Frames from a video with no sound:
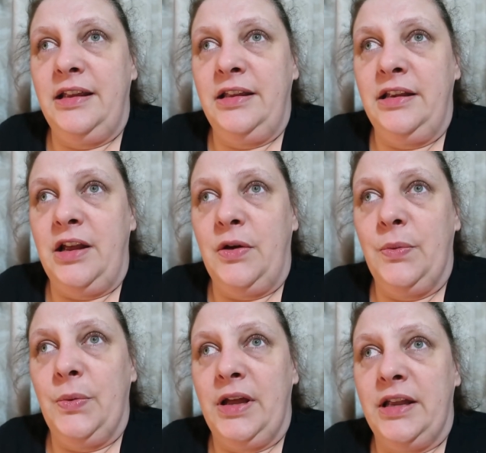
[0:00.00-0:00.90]
you
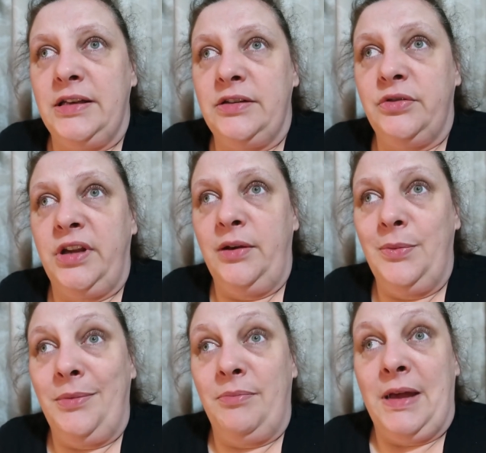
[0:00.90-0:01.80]
know, and treating
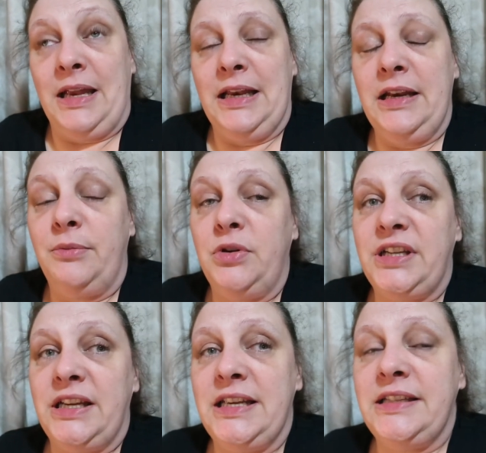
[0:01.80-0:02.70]
women badly. And I'm not
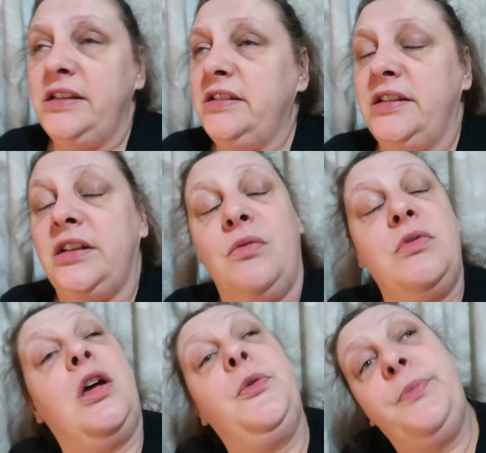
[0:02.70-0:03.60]
saying his does because I don't
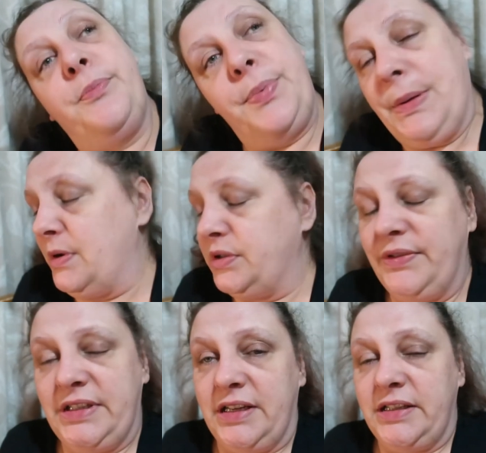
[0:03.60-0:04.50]
know, but most
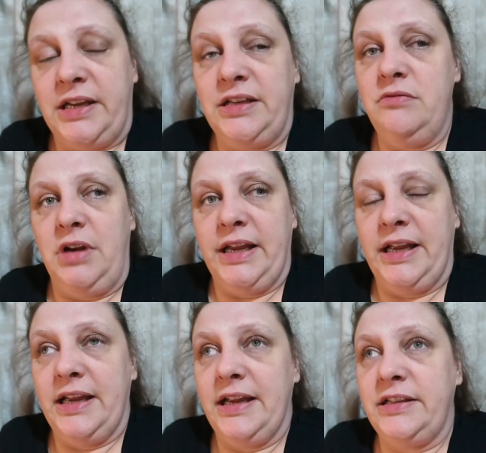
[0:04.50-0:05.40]
of it does. I don't
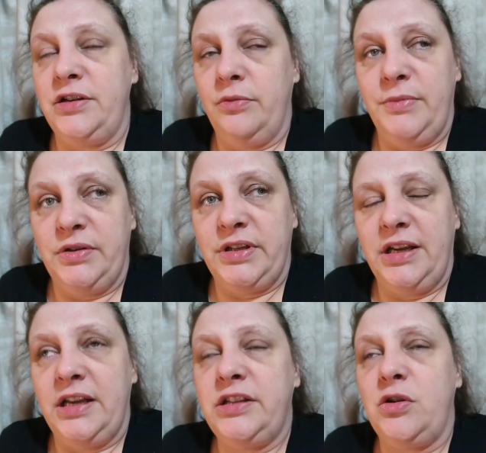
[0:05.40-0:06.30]
like it. It's not
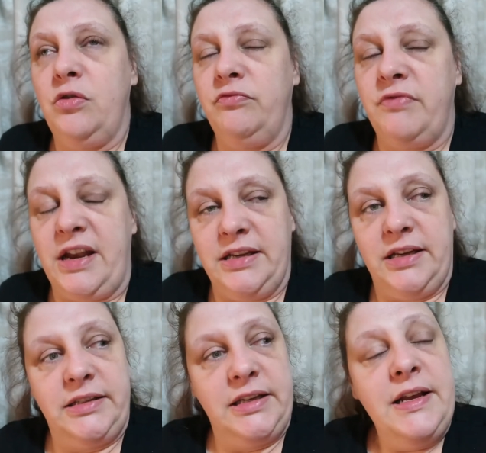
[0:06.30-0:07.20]
music. It's
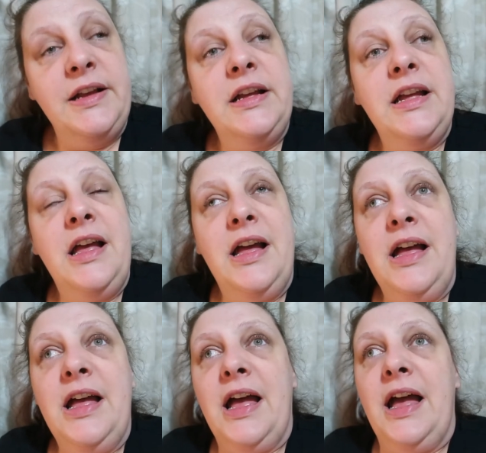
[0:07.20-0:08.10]
horrendous.
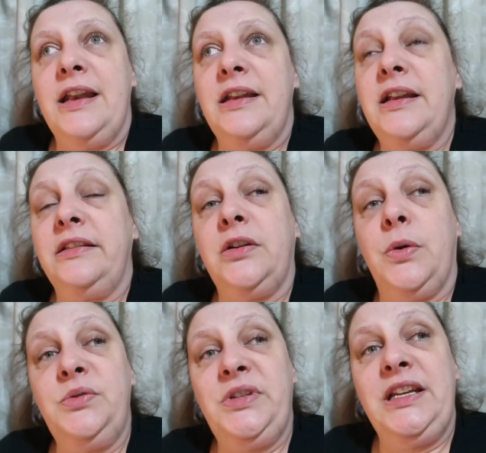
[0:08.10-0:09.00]
And the
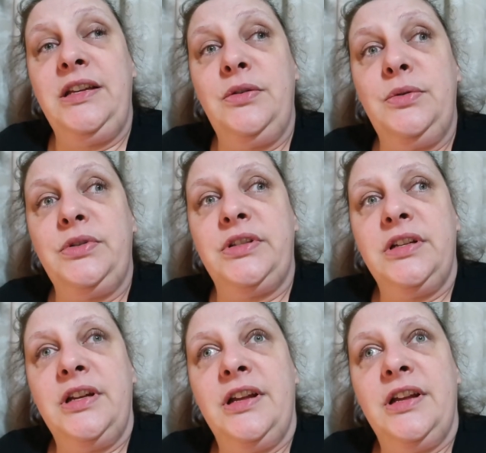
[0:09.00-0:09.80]
quotes he used